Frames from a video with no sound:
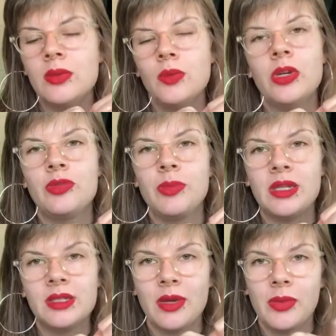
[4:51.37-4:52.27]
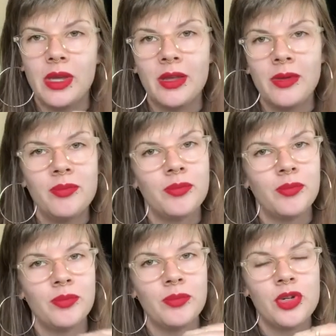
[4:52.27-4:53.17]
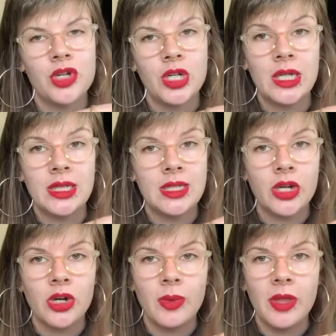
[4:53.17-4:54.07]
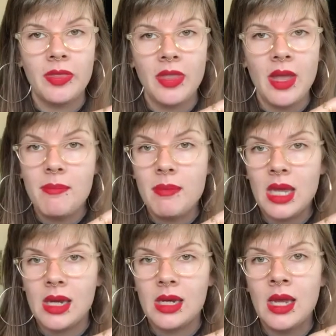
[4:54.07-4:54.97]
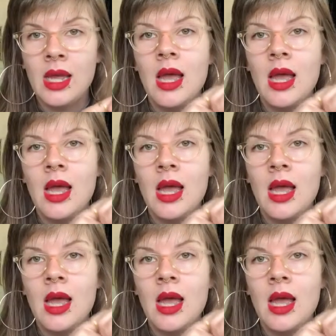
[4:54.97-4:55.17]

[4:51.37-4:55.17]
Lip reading: which means that we should consider what they mean.